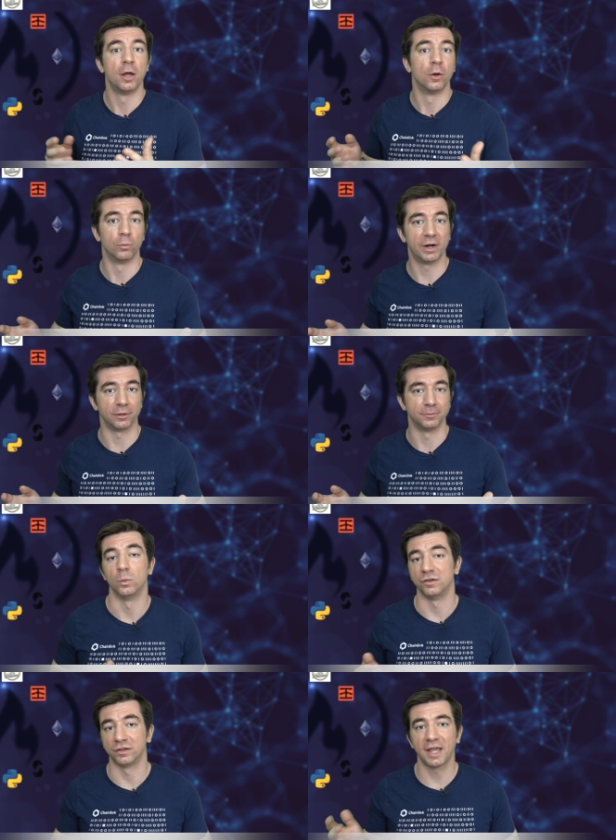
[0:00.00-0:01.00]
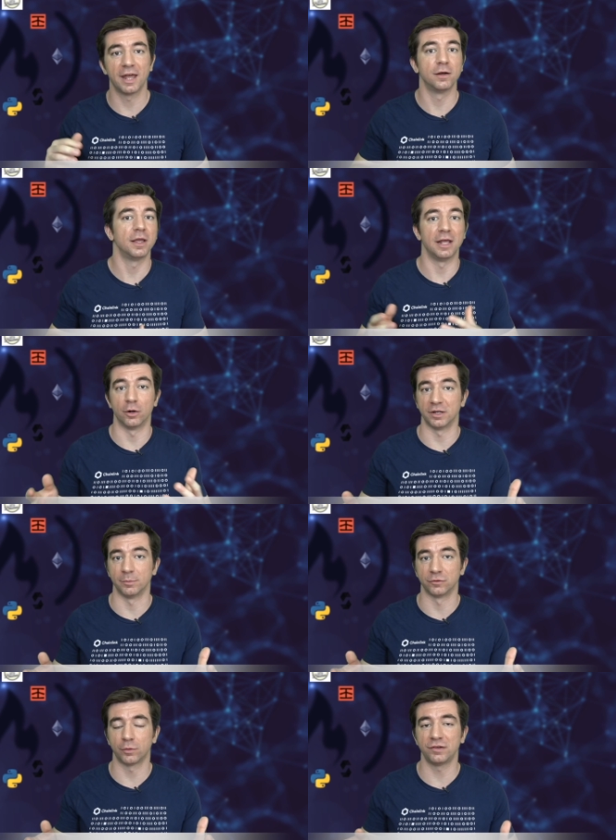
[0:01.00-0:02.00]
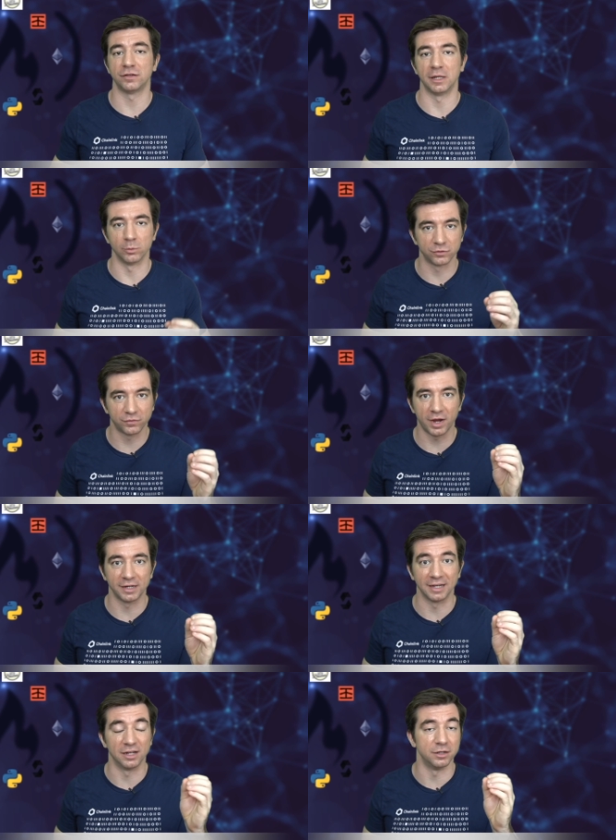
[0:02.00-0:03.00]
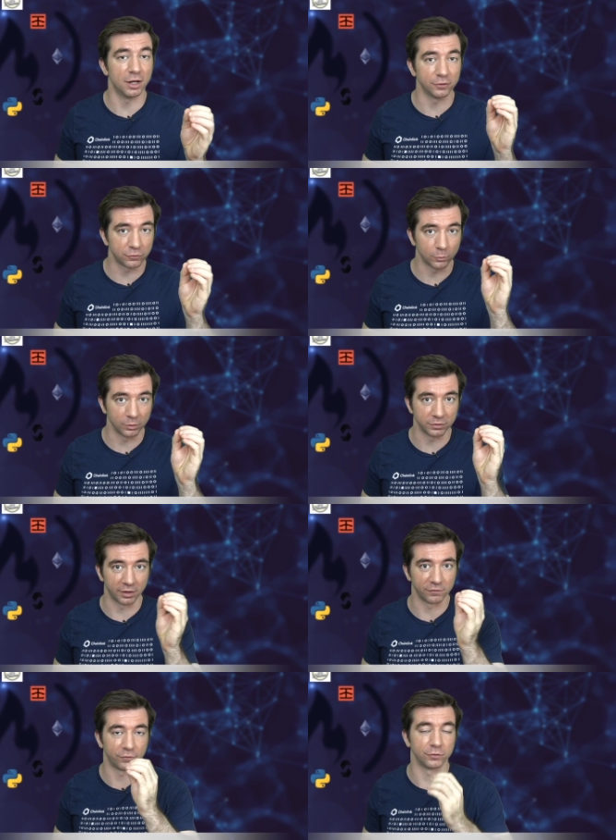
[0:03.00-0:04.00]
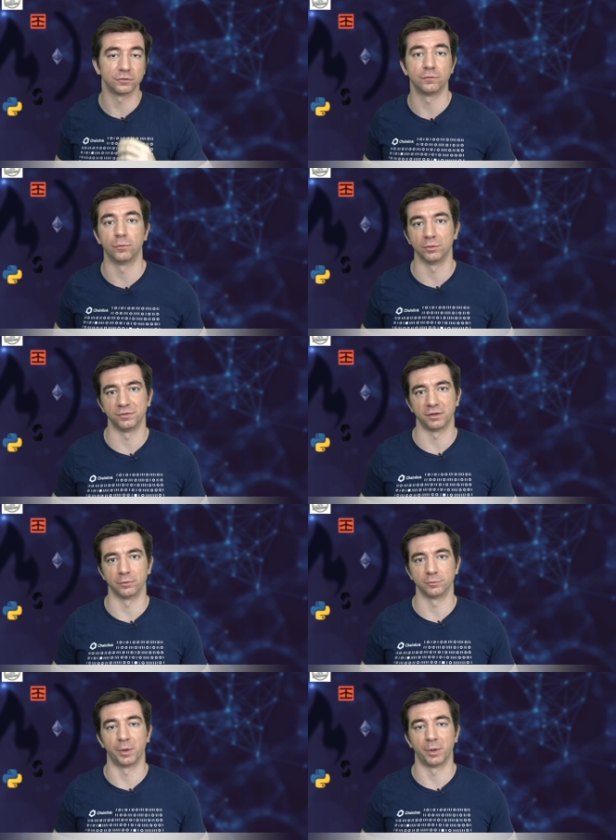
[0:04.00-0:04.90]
riddle, which again, in our demonstration, it was finding a nonce with that first 4 zeros.